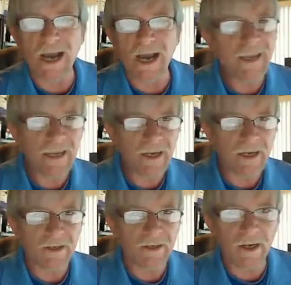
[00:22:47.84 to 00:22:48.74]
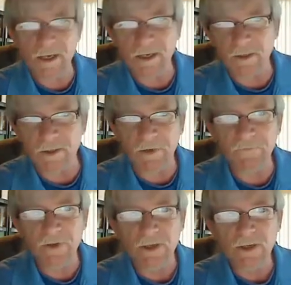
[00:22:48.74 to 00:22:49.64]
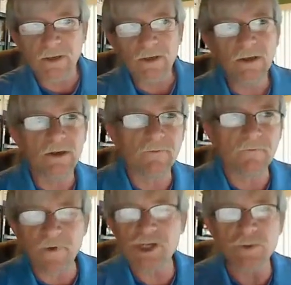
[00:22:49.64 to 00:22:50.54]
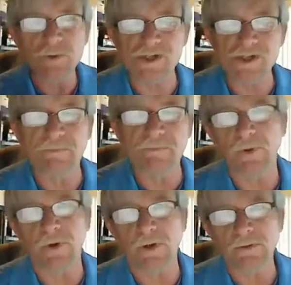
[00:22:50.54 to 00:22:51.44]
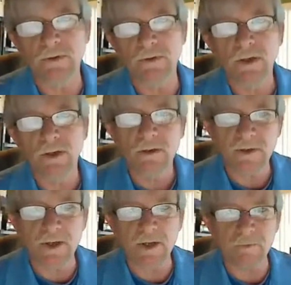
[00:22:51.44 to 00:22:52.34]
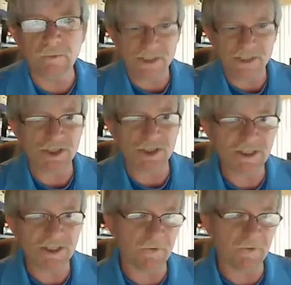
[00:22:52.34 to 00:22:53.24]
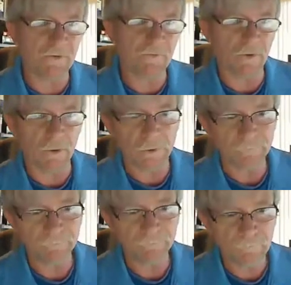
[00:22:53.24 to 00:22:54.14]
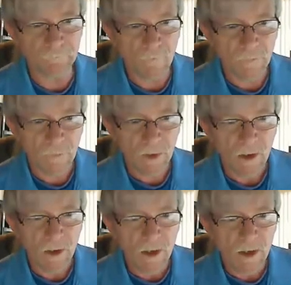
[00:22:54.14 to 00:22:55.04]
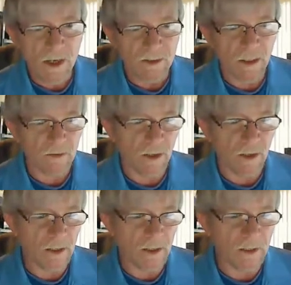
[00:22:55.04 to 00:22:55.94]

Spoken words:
eye candy and enough visual support that your message is carried forward. Now,